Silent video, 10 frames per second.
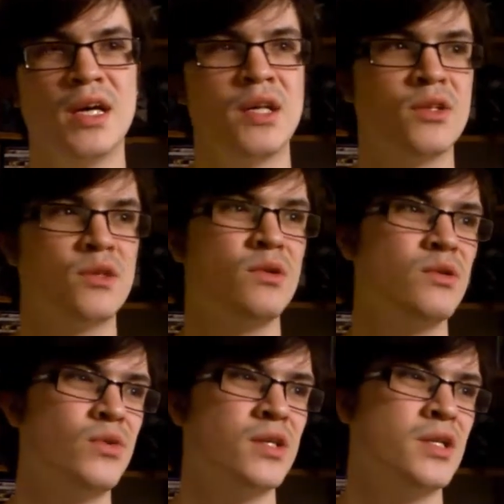and
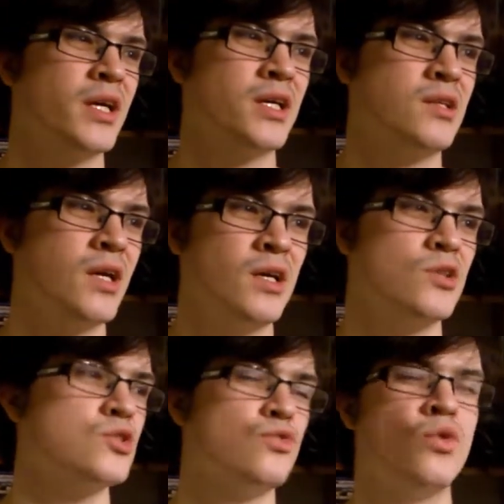felt like they
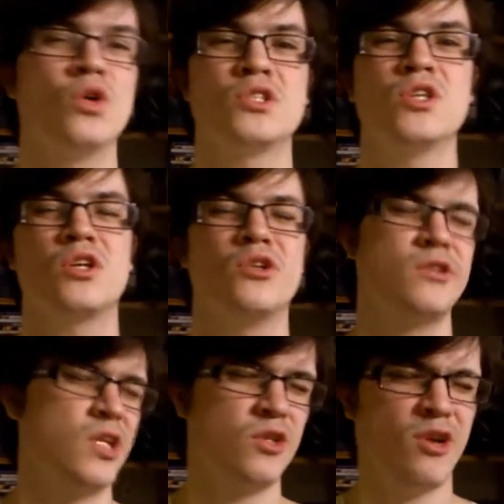just forced a
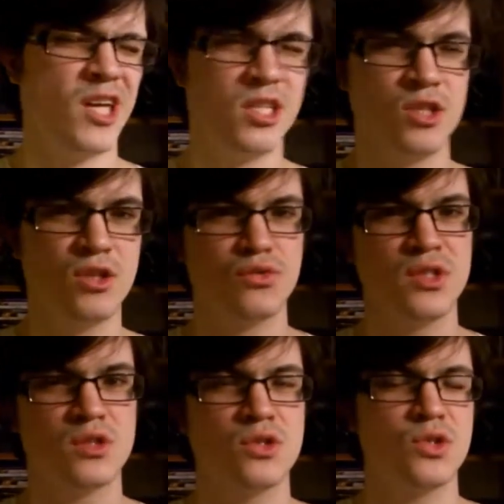continuation of
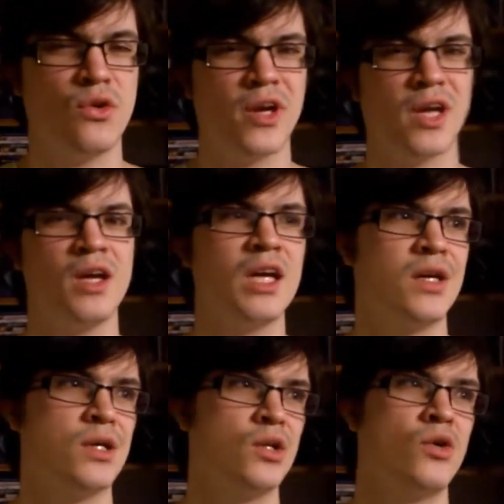this story,
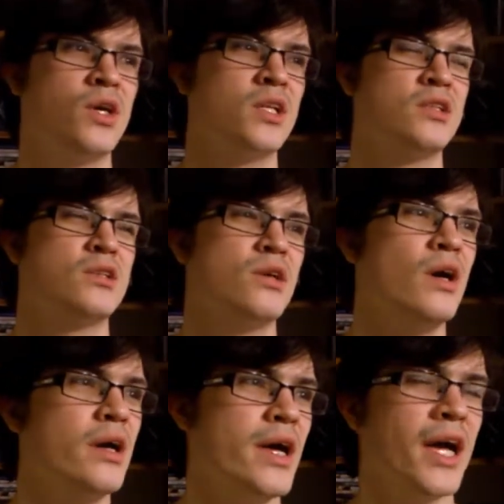even though it
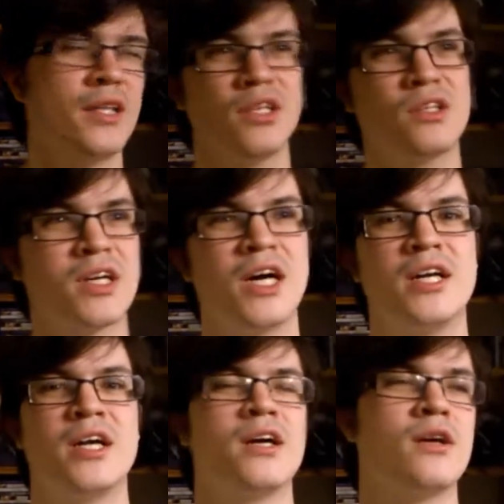ended
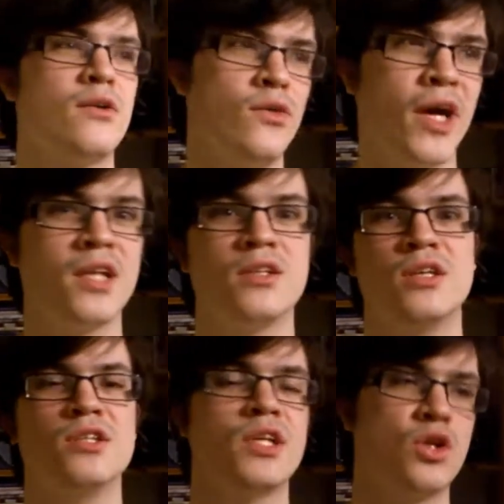kinda great in
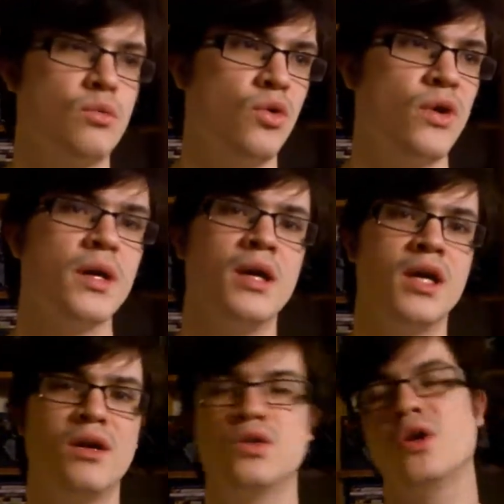the second movie.
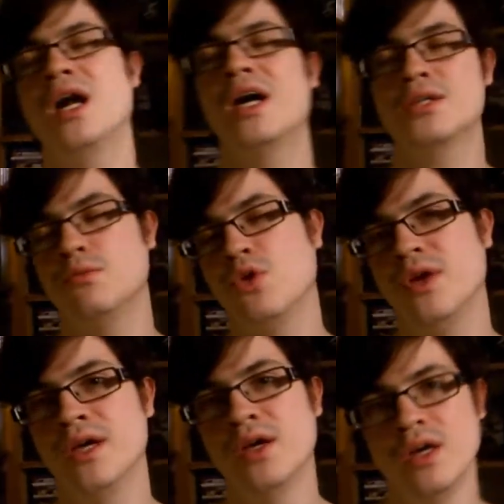Even though I liked the
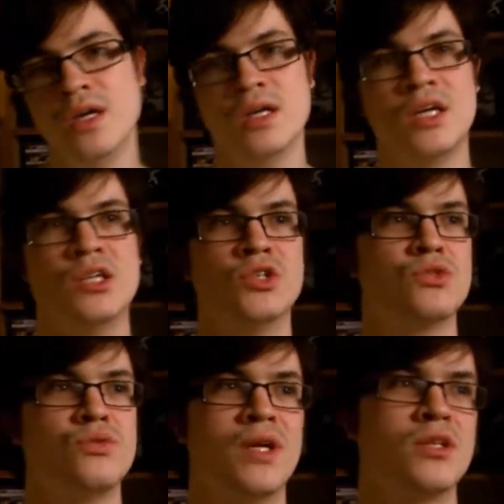movie, it
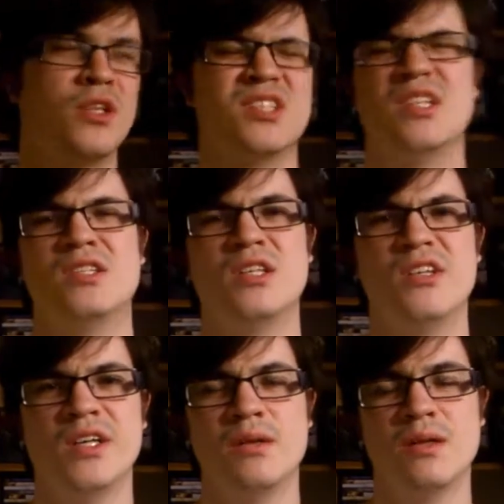just felt
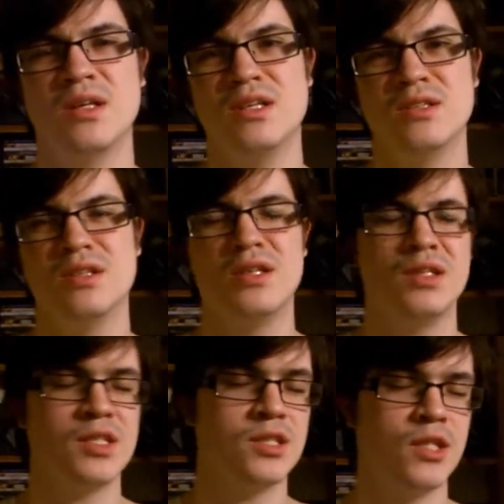unnecessary.
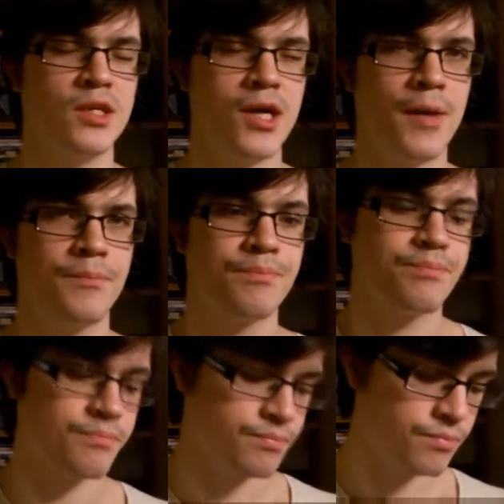Essentially,
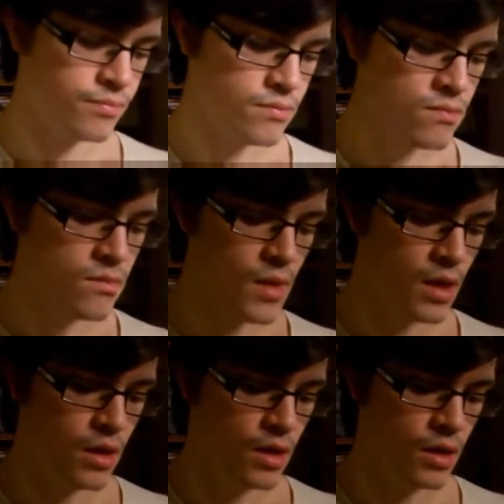yeah.
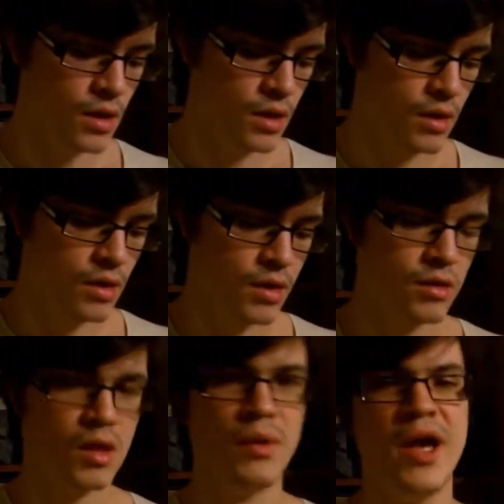
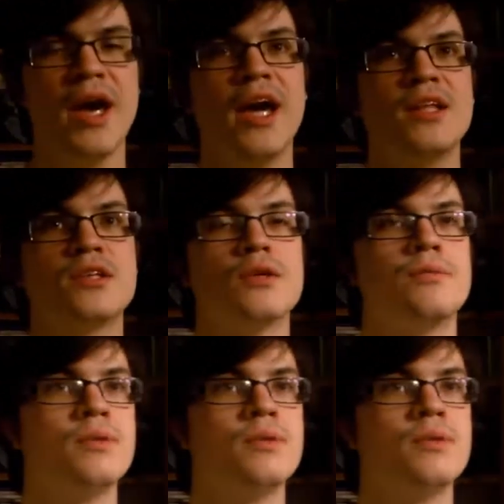Number 8,